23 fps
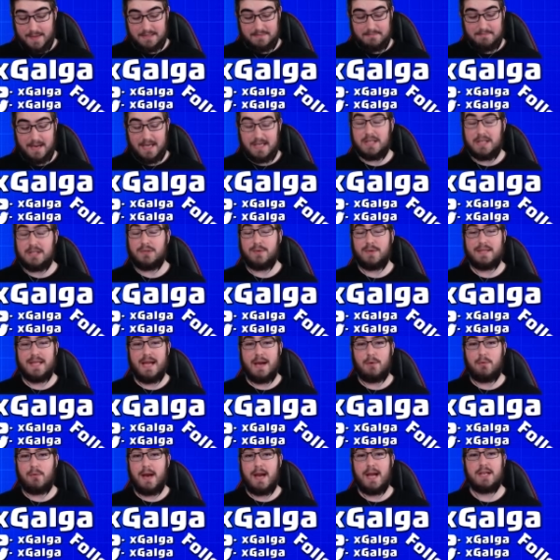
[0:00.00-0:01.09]
And these minions with
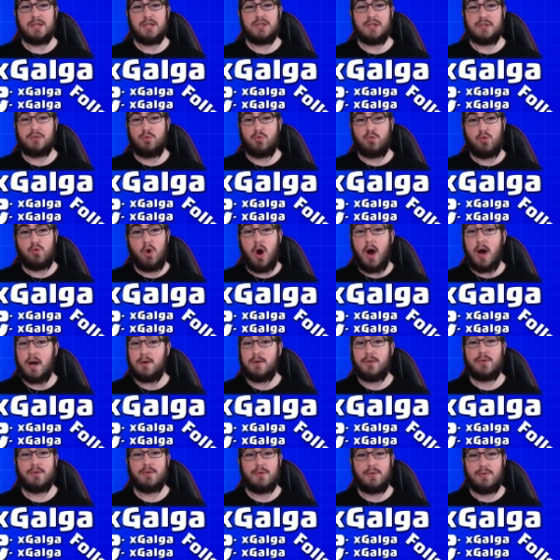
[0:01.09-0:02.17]
that rage just
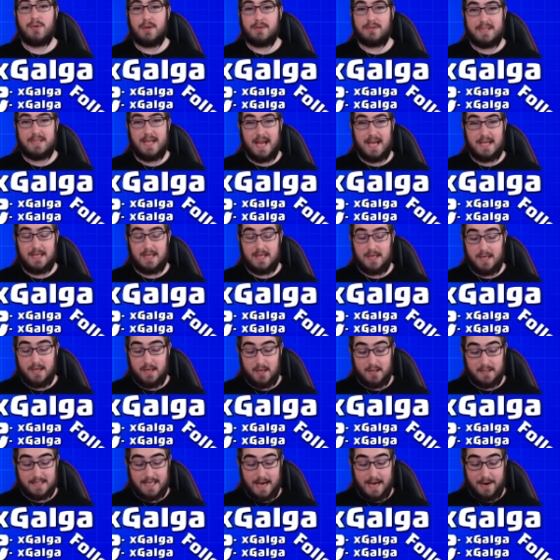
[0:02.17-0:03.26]
run through those
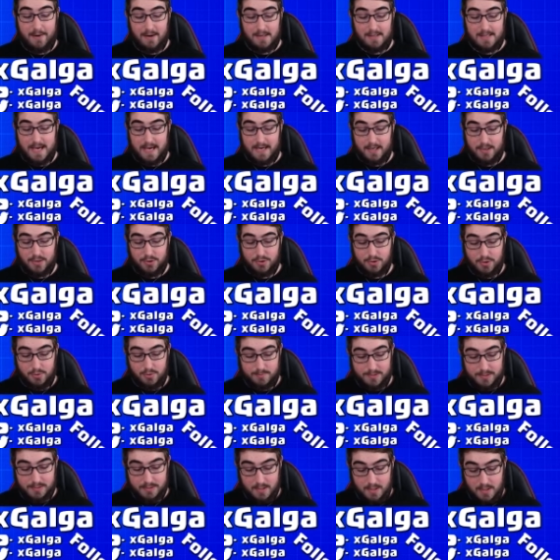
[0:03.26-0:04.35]
tanky tower attacking
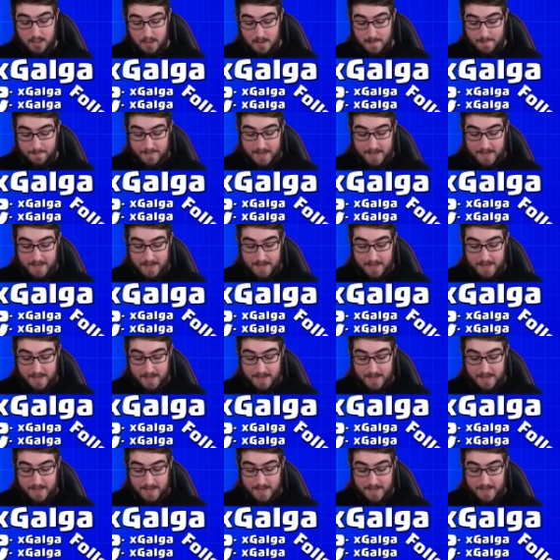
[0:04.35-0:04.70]
troops.